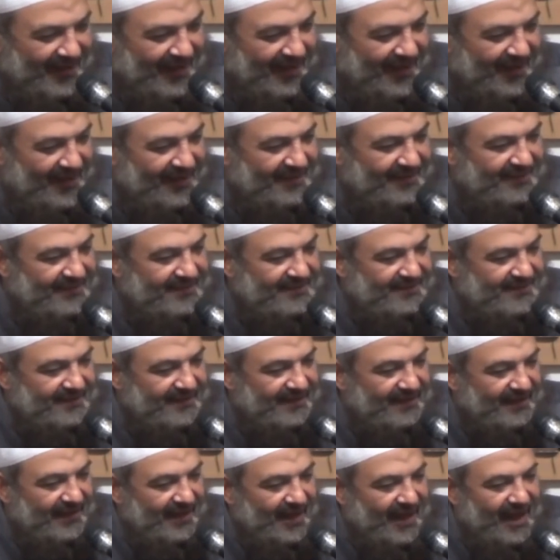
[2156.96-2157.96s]
And
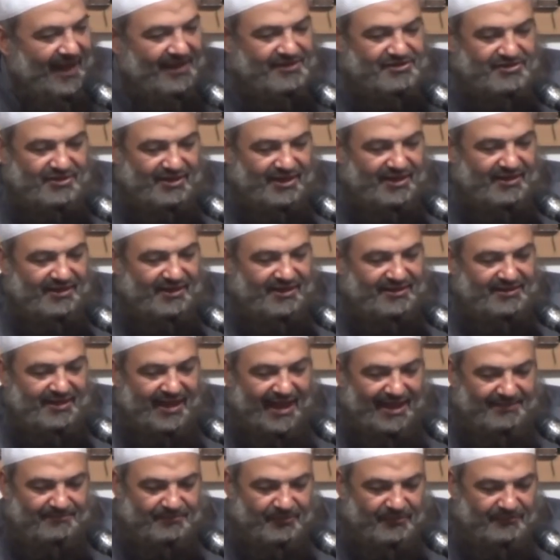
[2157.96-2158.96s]
actually it
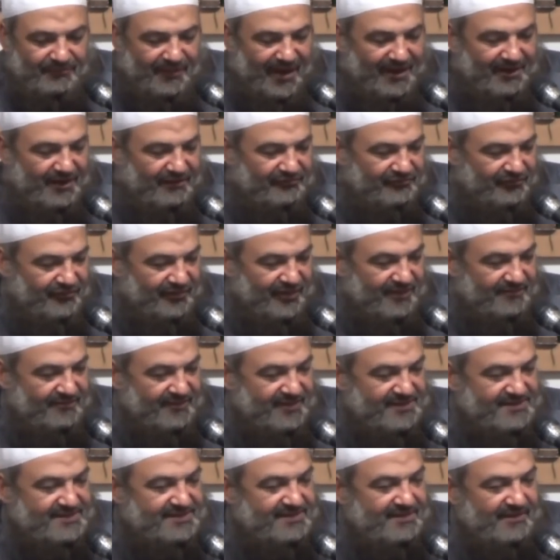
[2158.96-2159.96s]
had provided for him
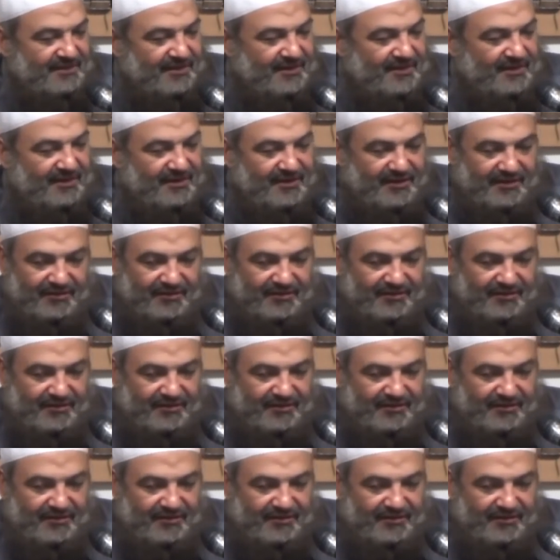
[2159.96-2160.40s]
this